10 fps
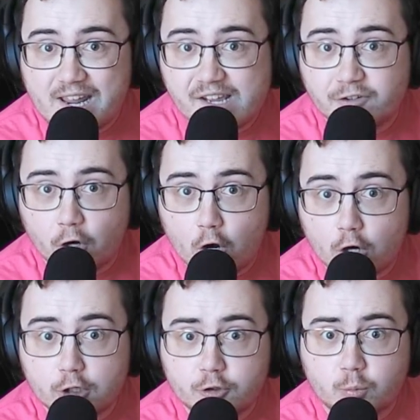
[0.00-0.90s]
and
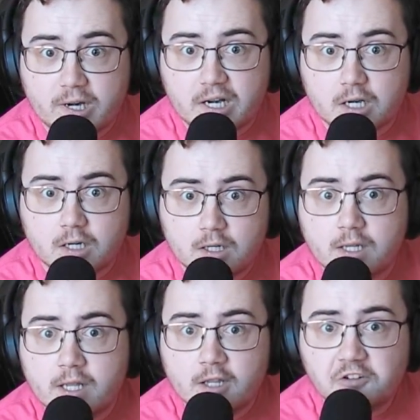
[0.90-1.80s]
hardware.
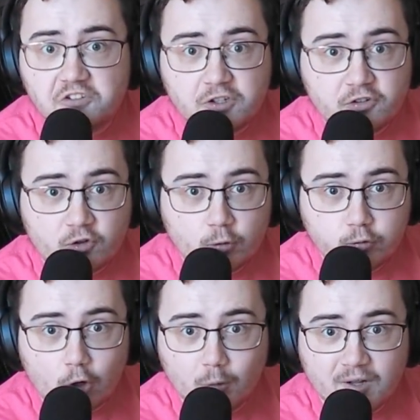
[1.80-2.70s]
Since
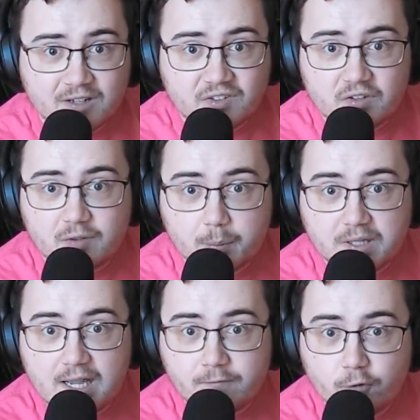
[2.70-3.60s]
Roblox is a
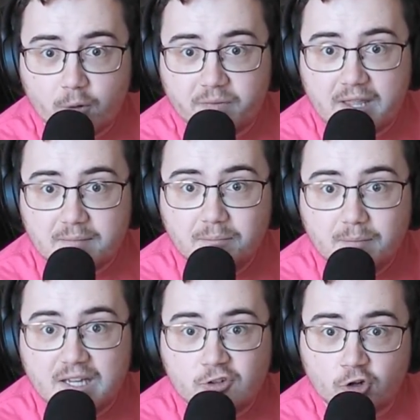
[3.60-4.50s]
platform that
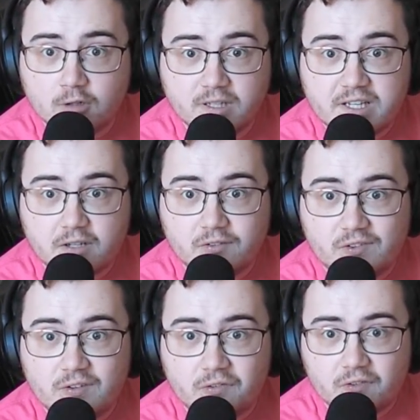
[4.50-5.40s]
majorly
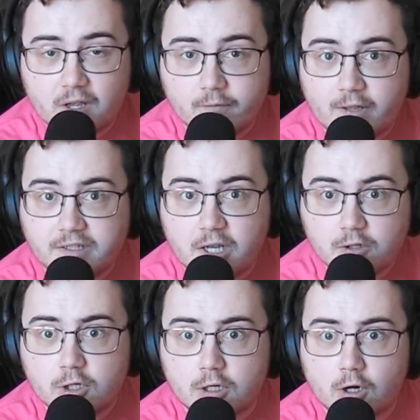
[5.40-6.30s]
consists of a
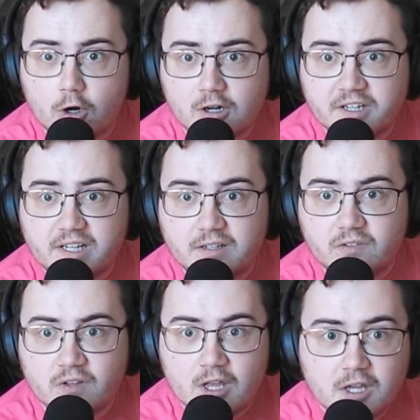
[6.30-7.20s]
younger
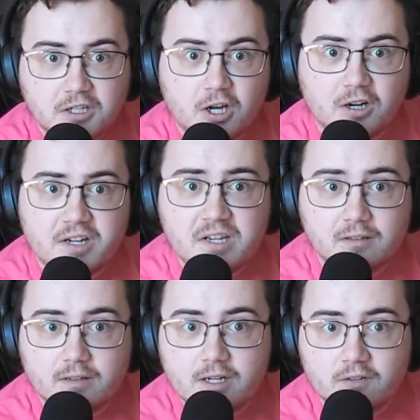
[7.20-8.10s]
audience,
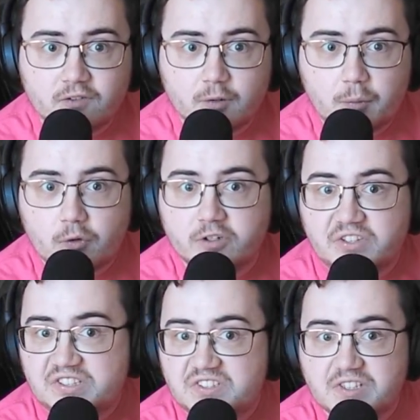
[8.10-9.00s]
cutting Linux support
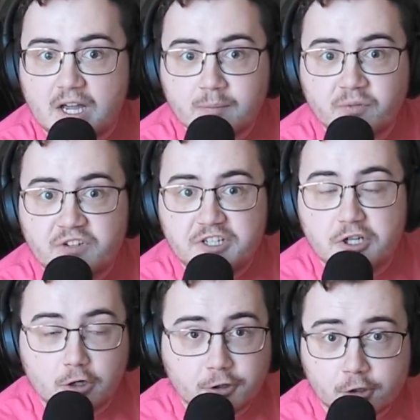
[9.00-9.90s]
stops
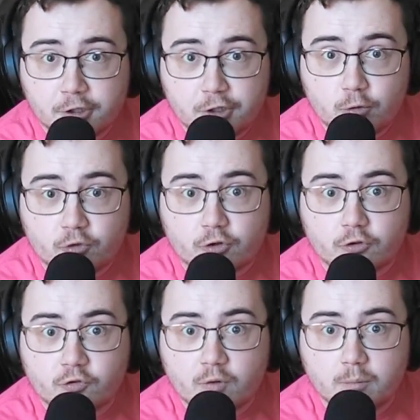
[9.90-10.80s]
younger
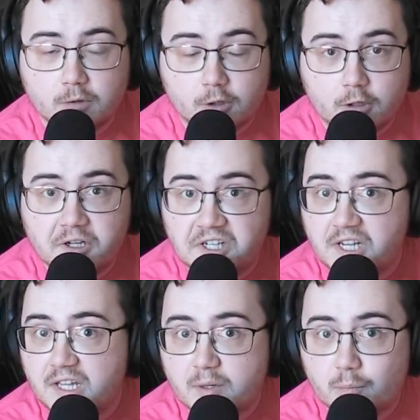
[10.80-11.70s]
users from learning
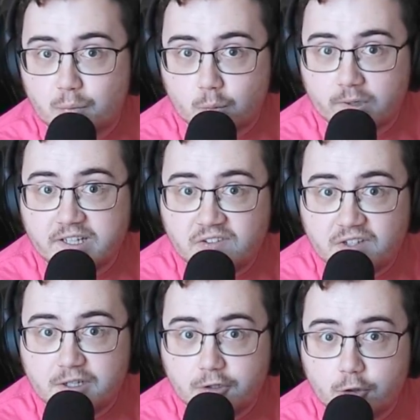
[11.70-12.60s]
and
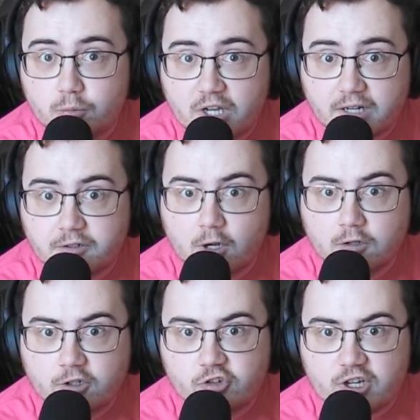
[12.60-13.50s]
embracing new
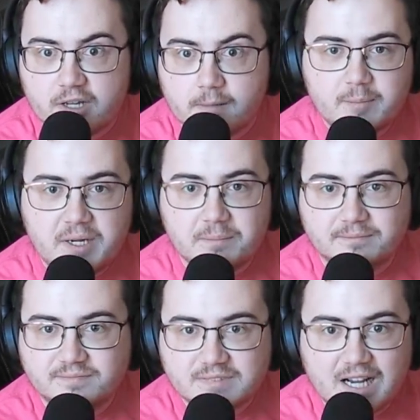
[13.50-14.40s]
technology. I mean,
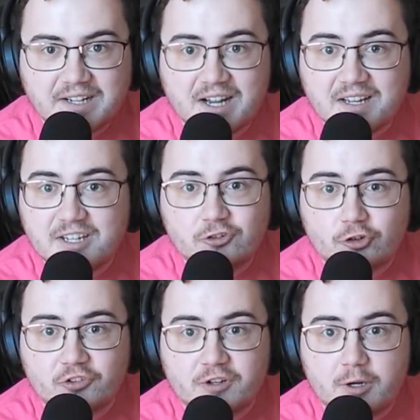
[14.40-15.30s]
I got
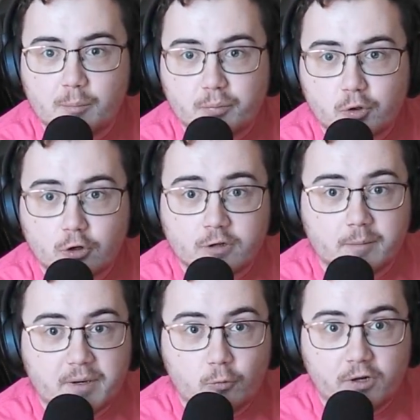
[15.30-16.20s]
interested in
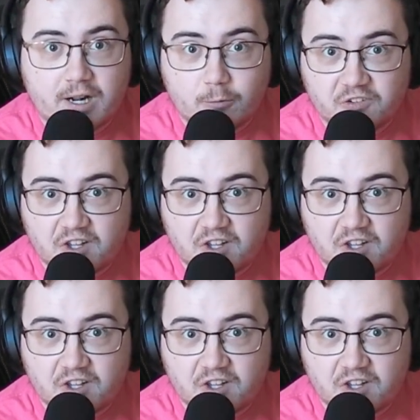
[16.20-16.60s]
programming when I was